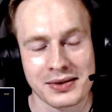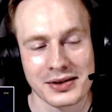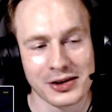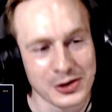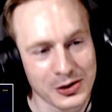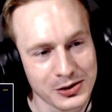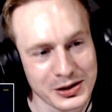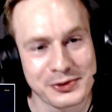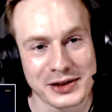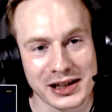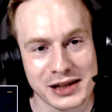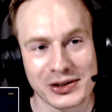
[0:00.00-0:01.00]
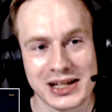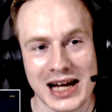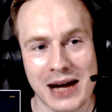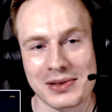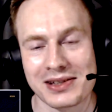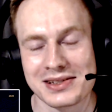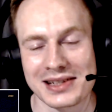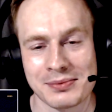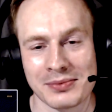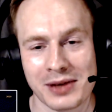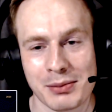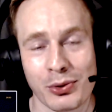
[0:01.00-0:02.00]
you know, if it happens, I'm
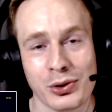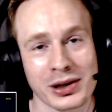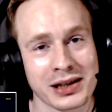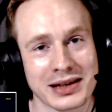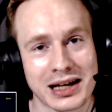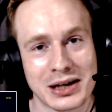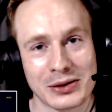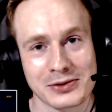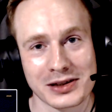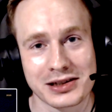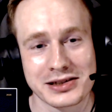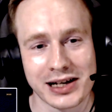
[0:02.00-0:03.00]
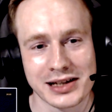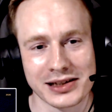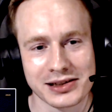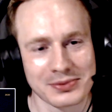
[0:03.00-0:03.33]
more than down for the challenge.